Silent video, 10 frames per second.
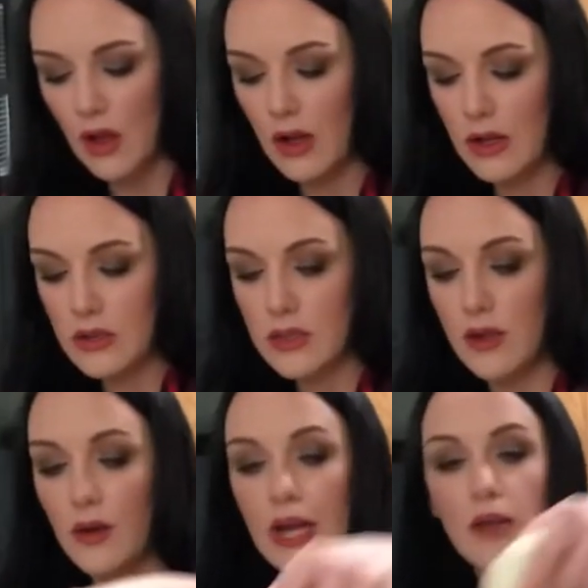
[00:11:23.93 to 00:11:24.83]
So
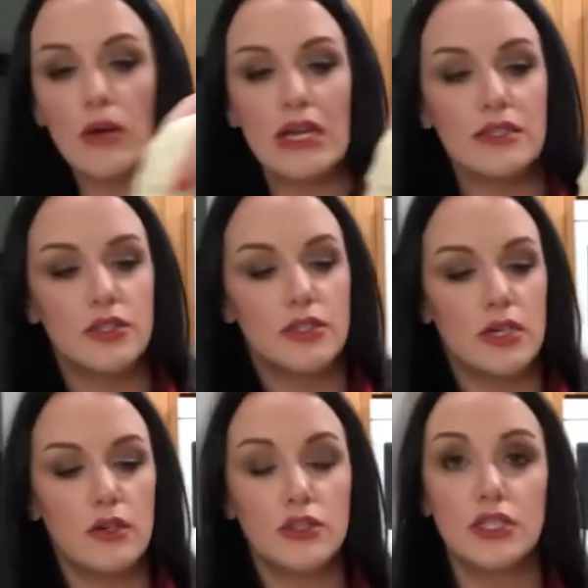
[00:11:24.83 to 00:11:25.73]
anyways, your dough
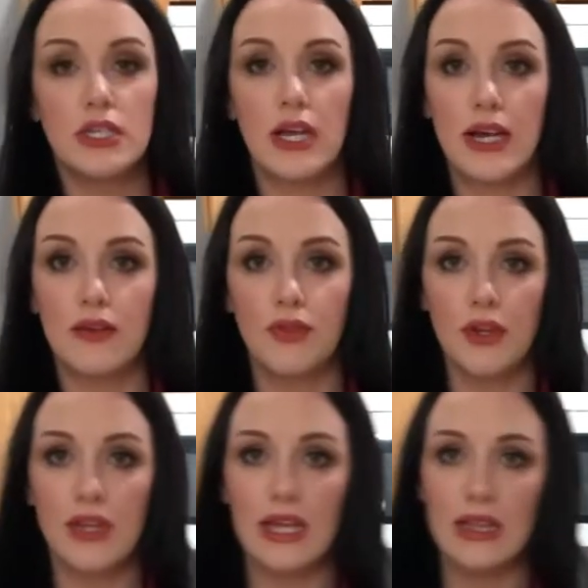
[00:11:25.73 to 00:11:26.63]
should kind of look
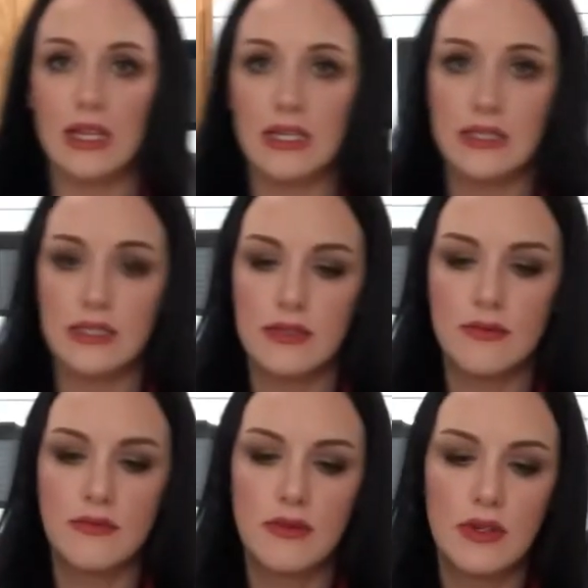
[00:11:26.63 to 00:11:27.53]
like this.
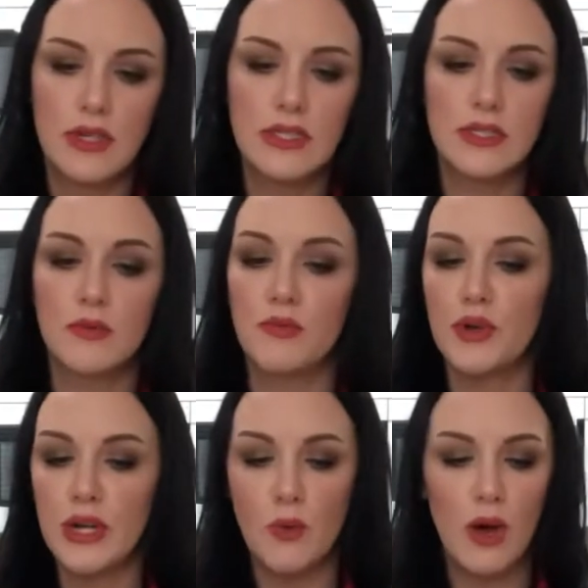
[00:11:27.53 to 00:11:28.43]
It's pretty
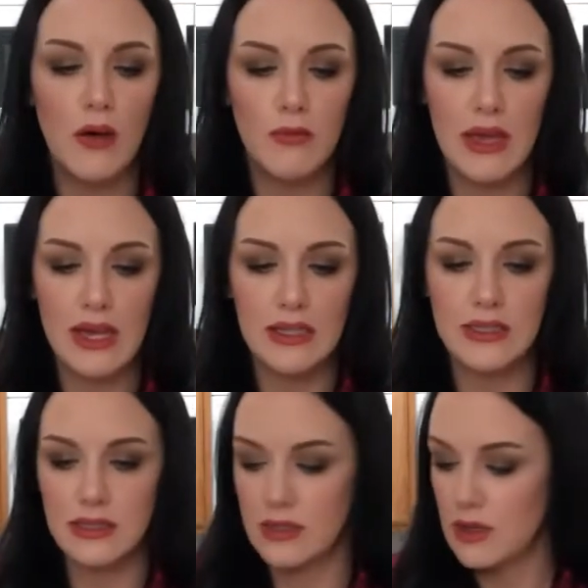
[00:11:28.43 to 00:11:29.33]
well mixed.
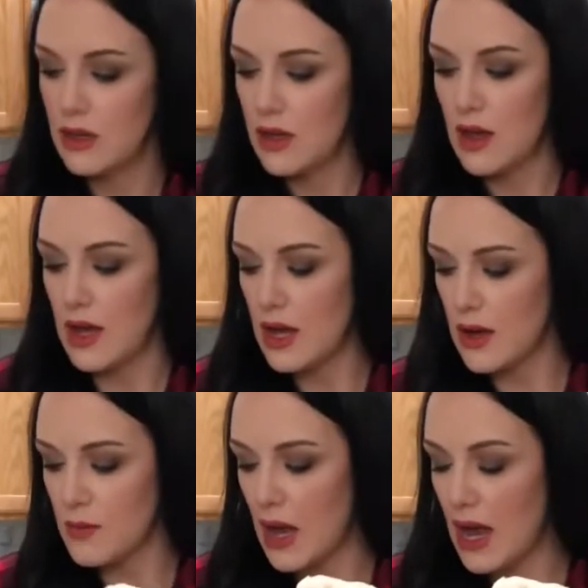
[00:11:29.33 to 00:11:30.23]

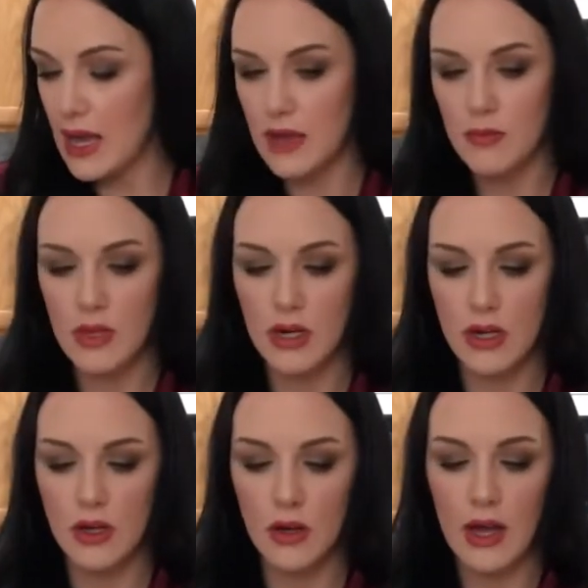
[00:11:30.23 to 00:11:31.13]
I am gonna
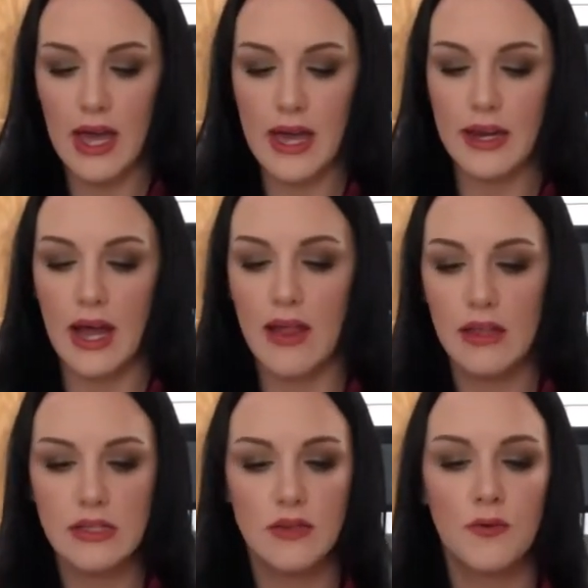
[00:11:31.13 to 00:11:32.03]
go ahead, I like
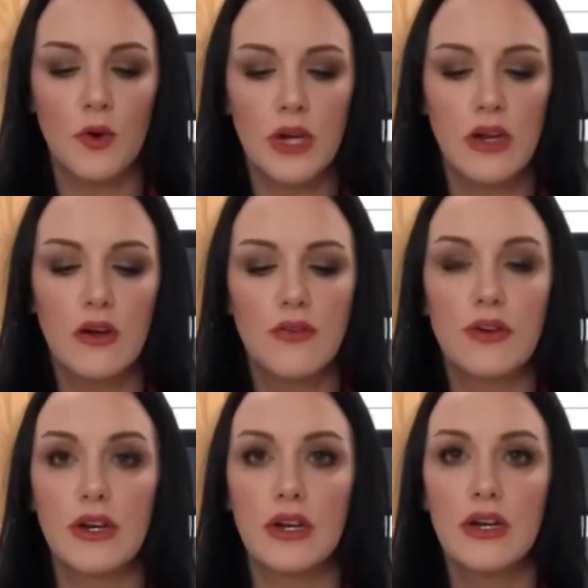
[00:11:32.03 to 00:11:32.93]
to fold it
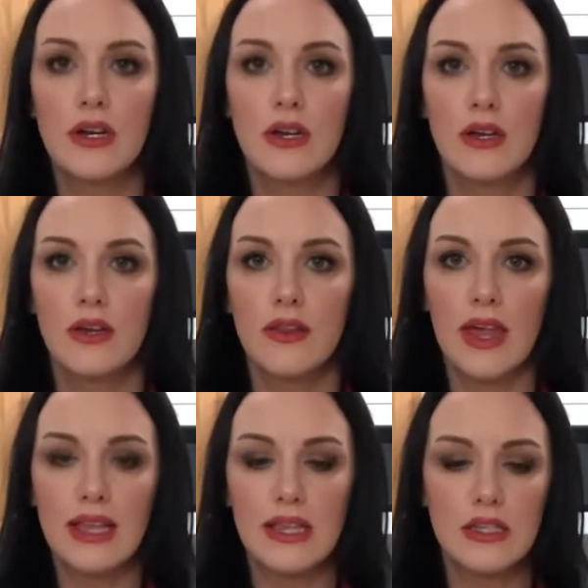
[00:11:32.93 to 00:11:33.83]
over like
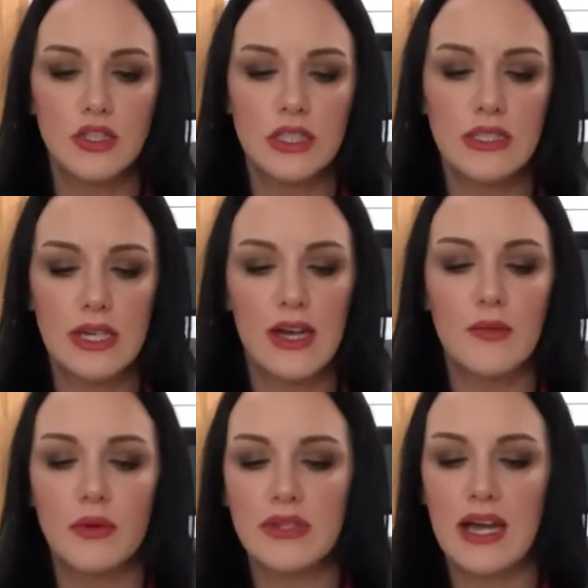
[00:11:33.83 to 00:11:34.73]
this just a couple
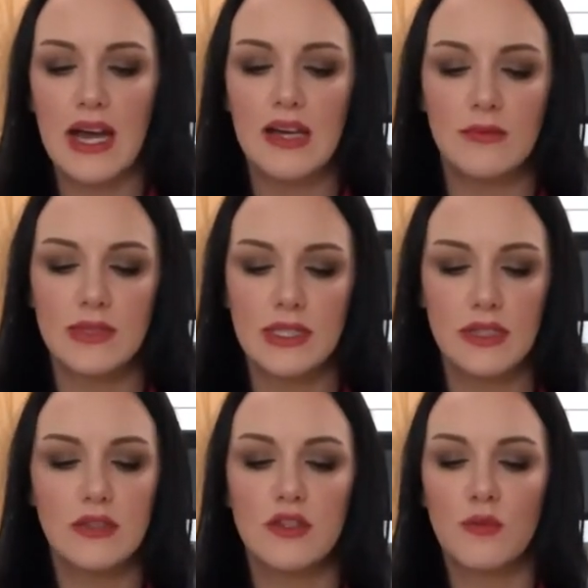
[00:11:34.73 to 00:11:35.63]
times
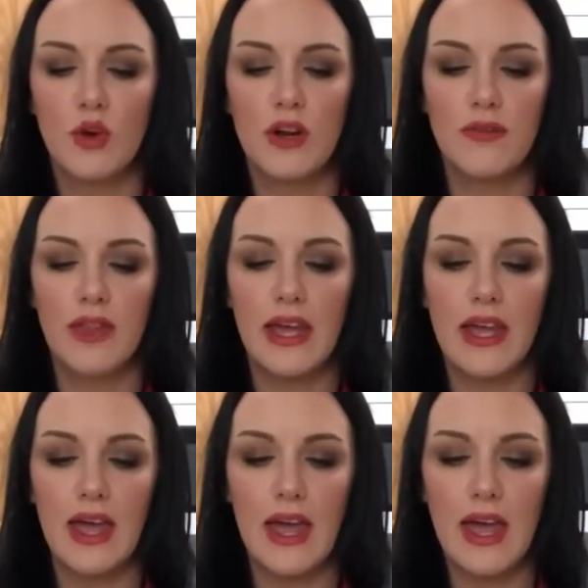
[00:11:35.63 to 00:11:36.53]
into more of like
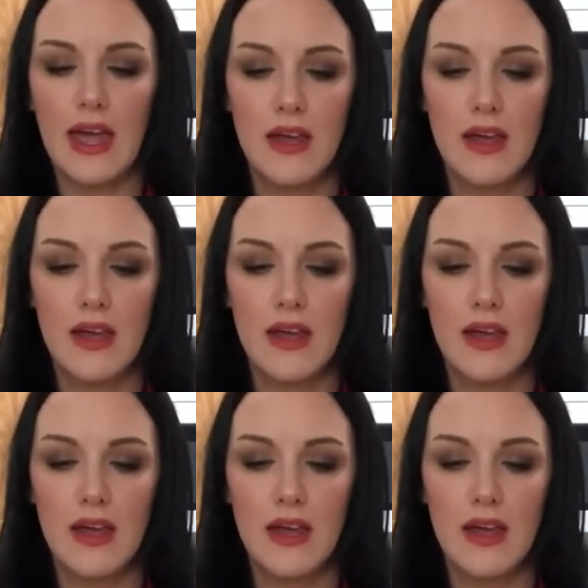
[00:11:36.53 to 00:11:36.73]
a